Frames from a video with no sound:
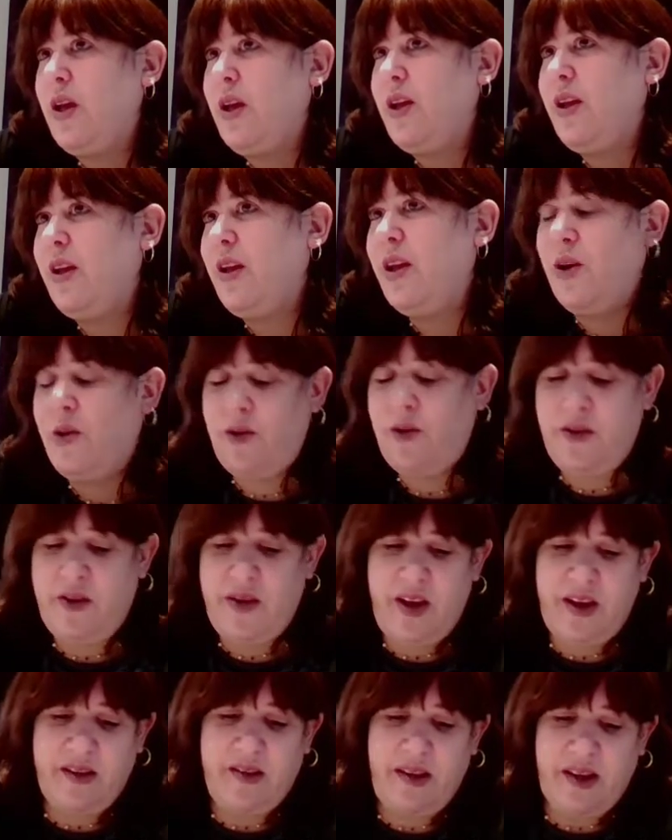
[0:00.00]

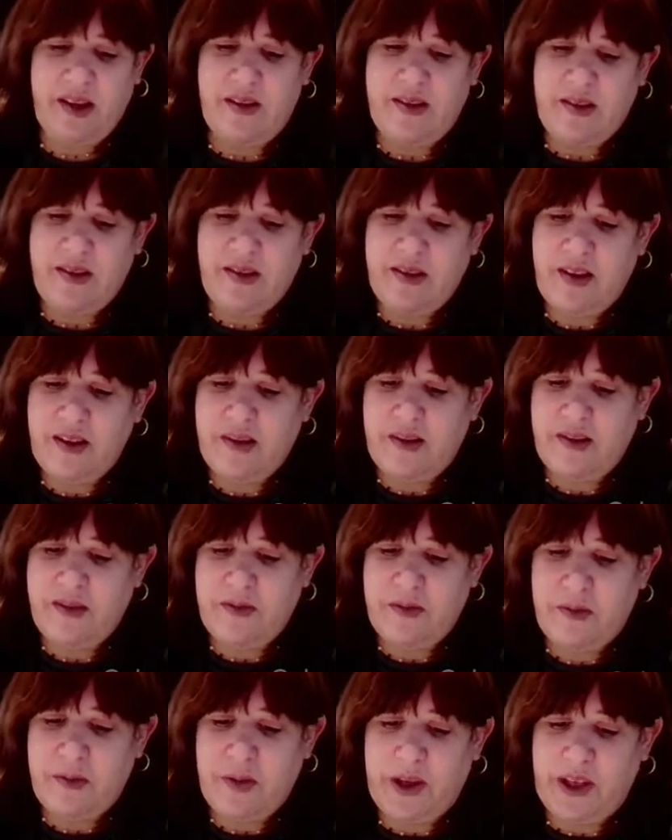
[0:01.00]

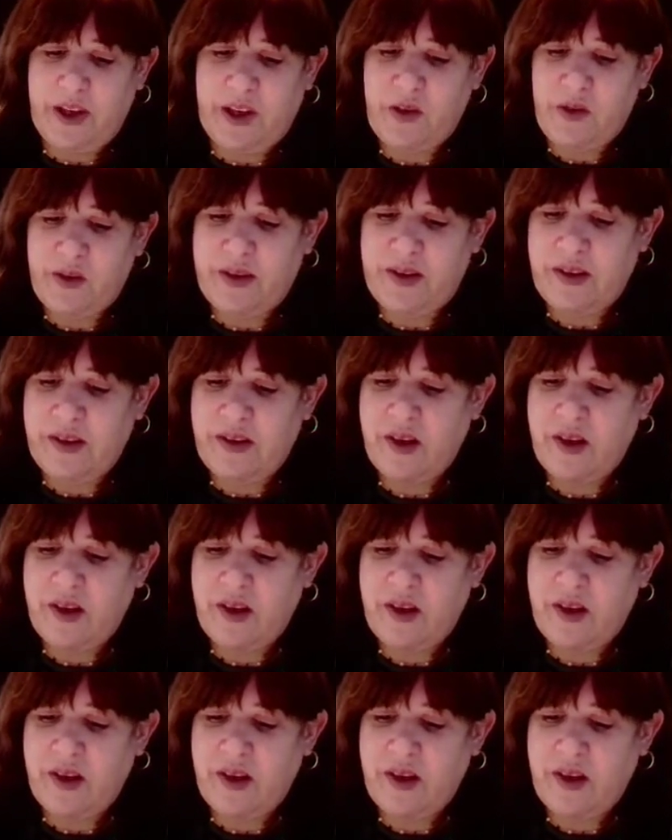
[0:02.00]
It's really interesting.